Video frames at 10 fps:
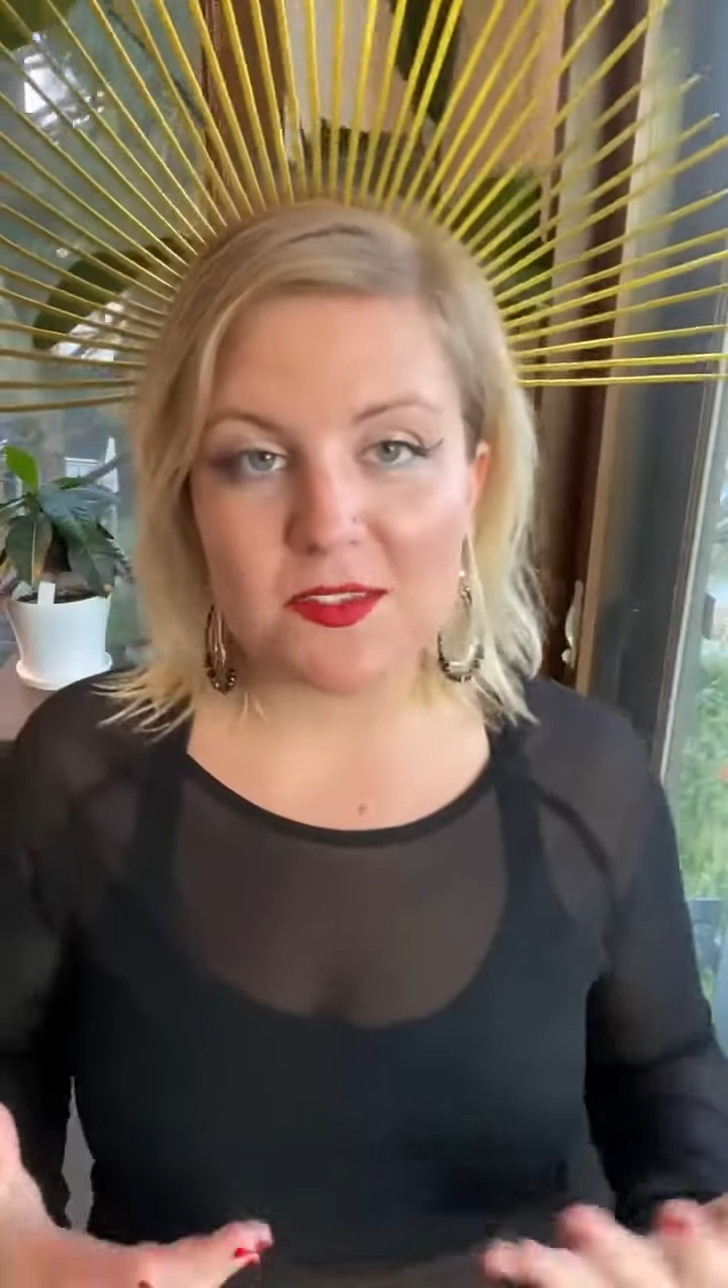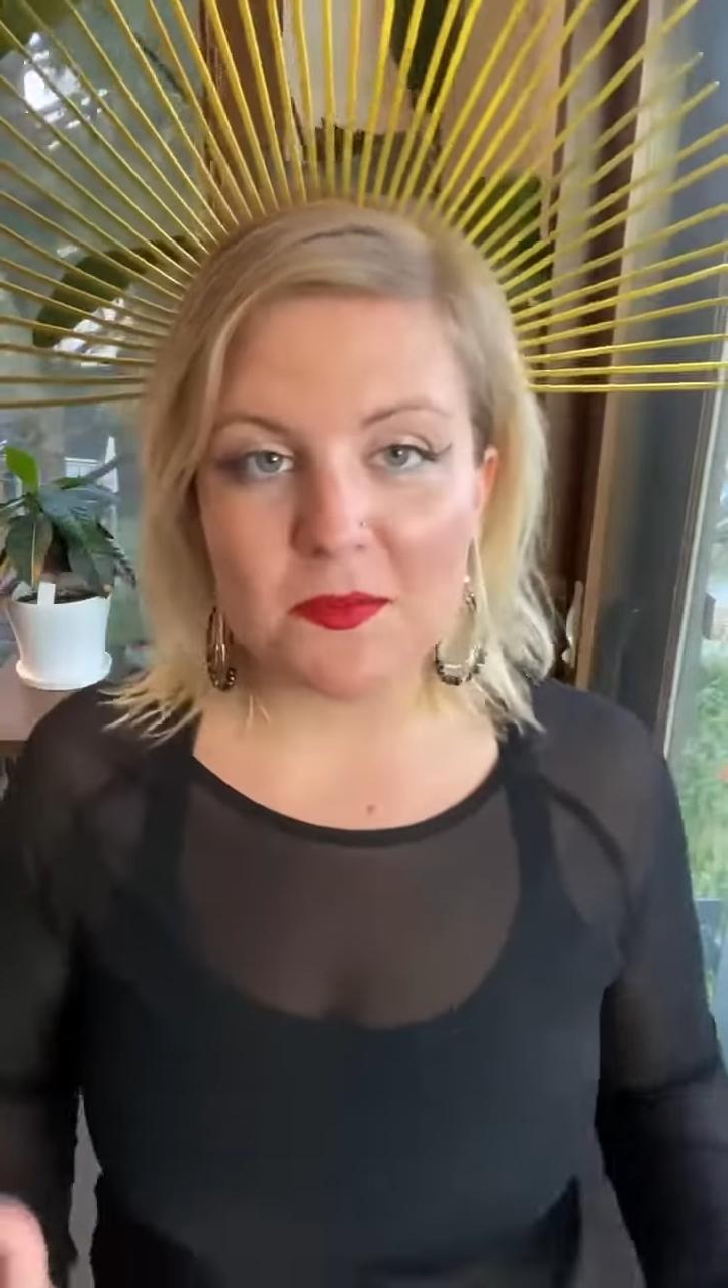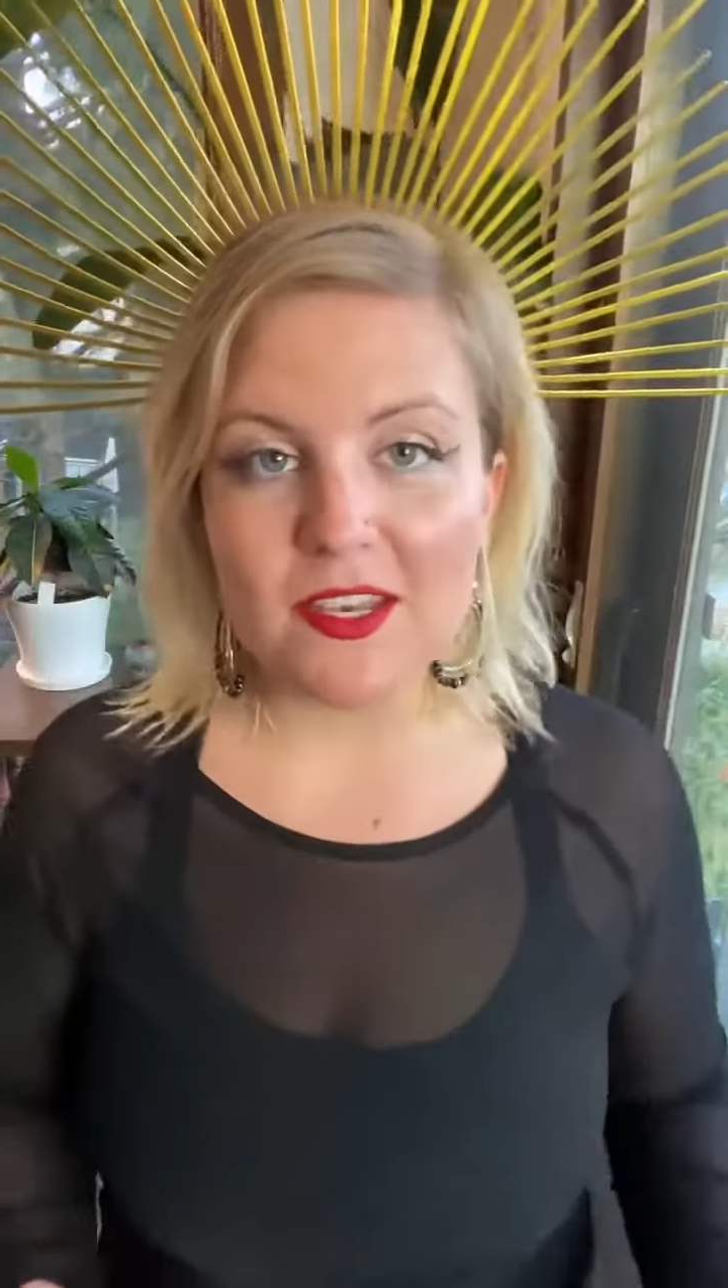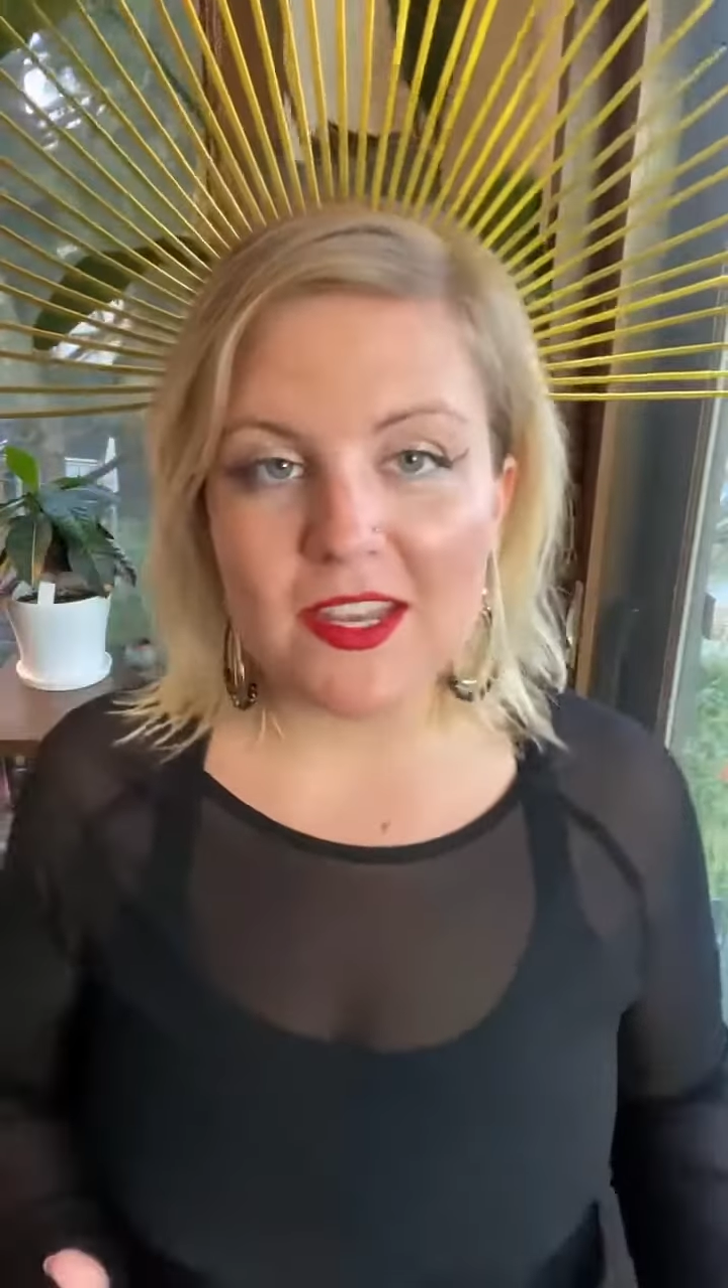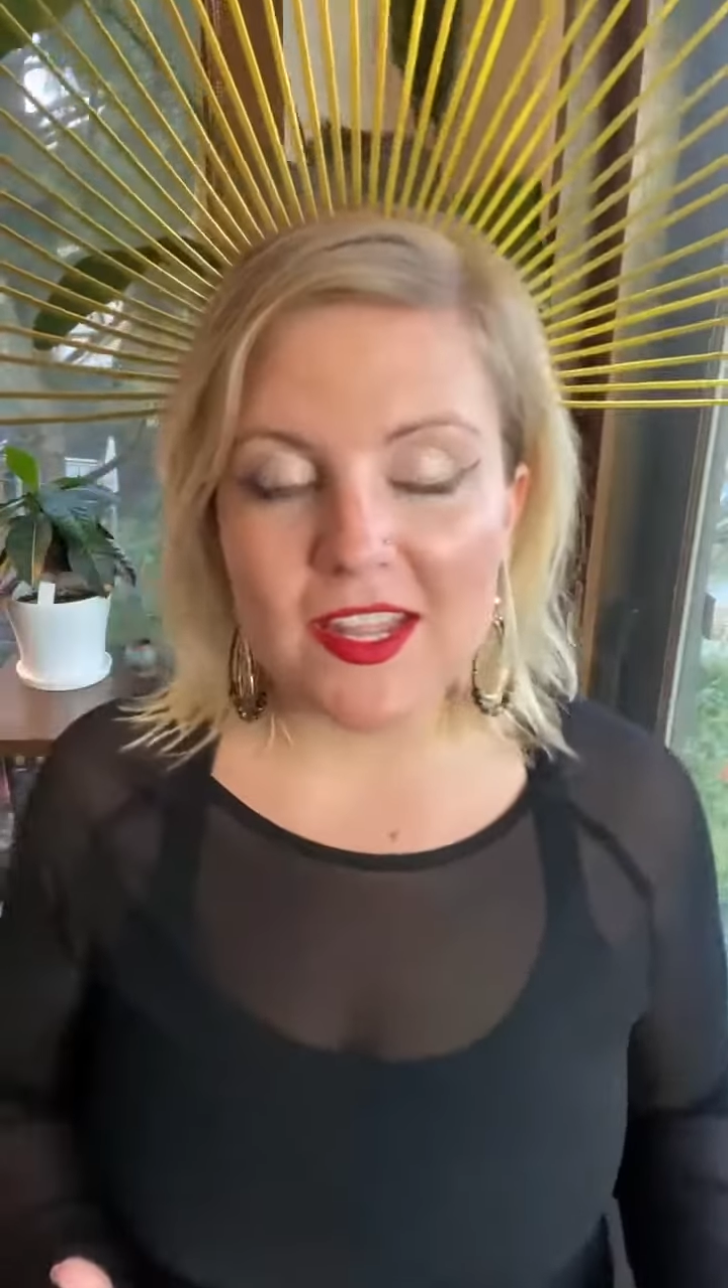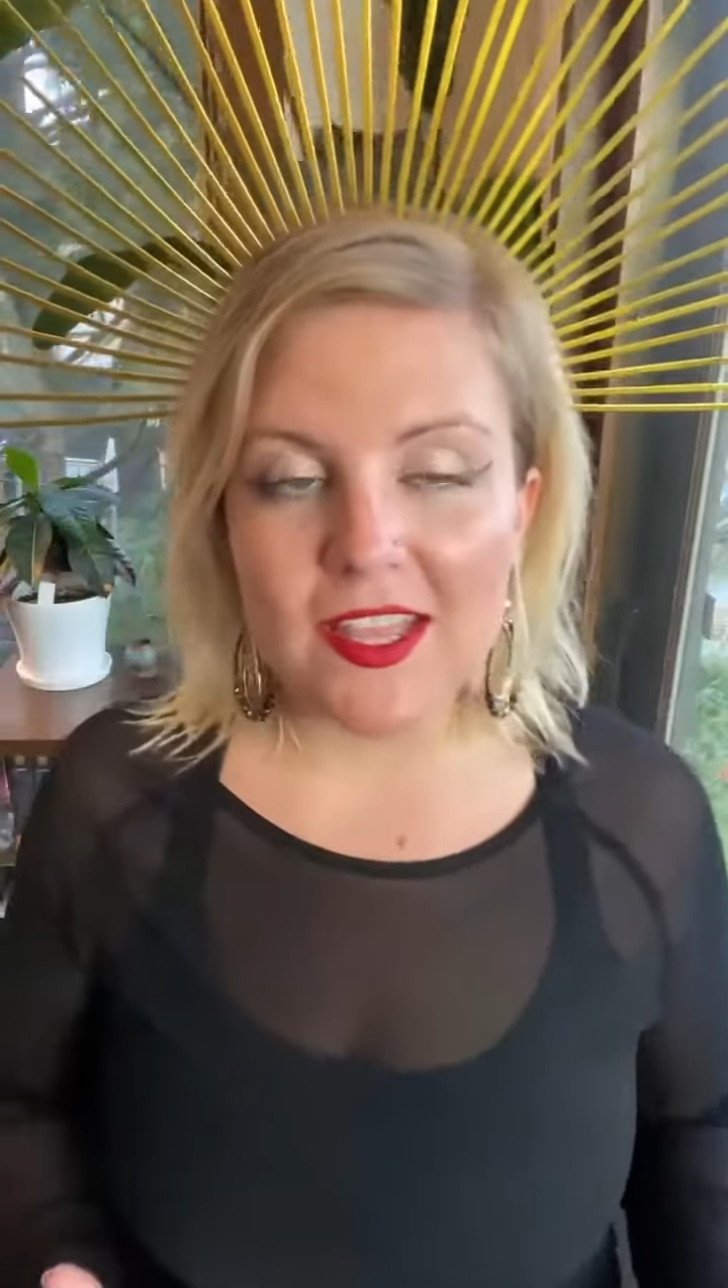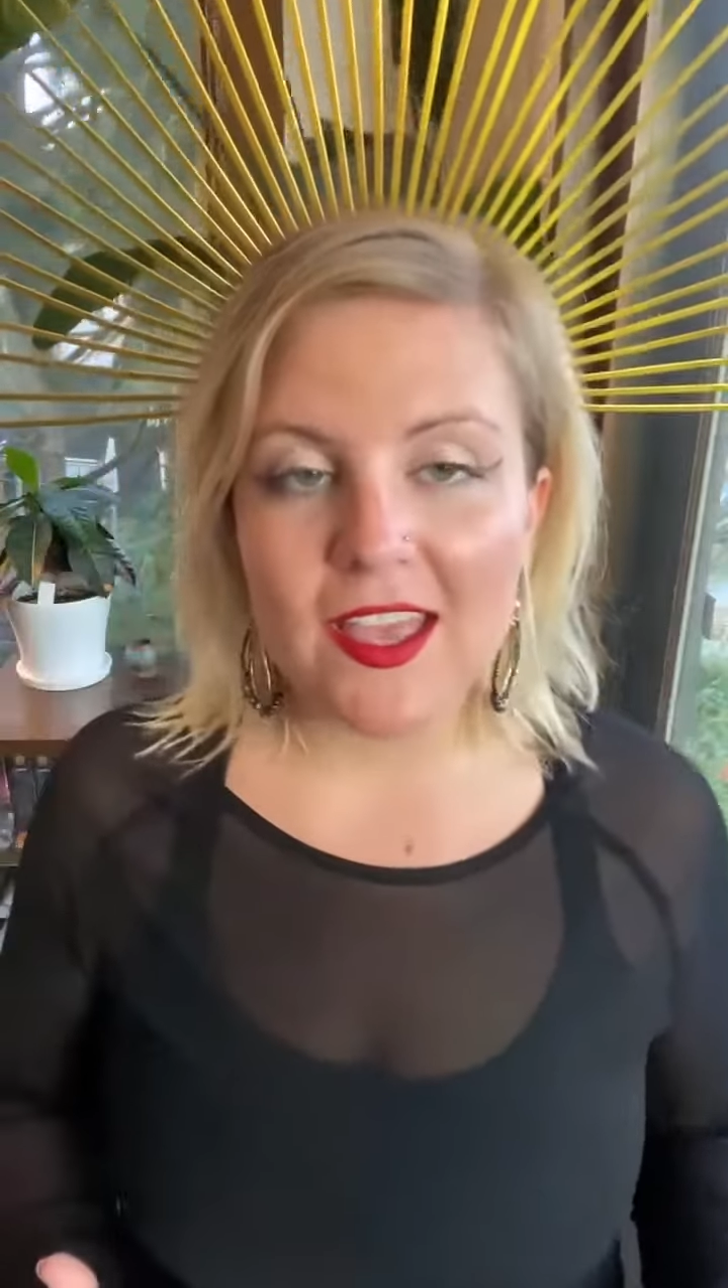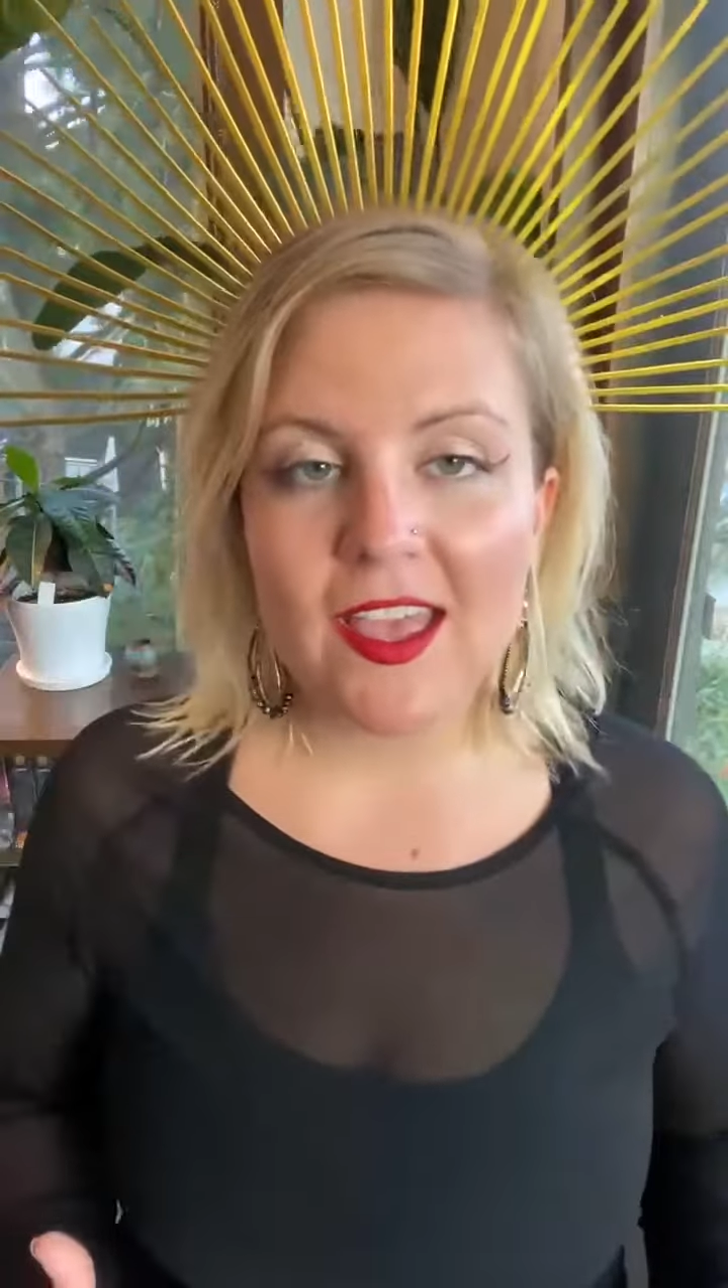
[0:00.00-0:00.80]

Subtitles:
community.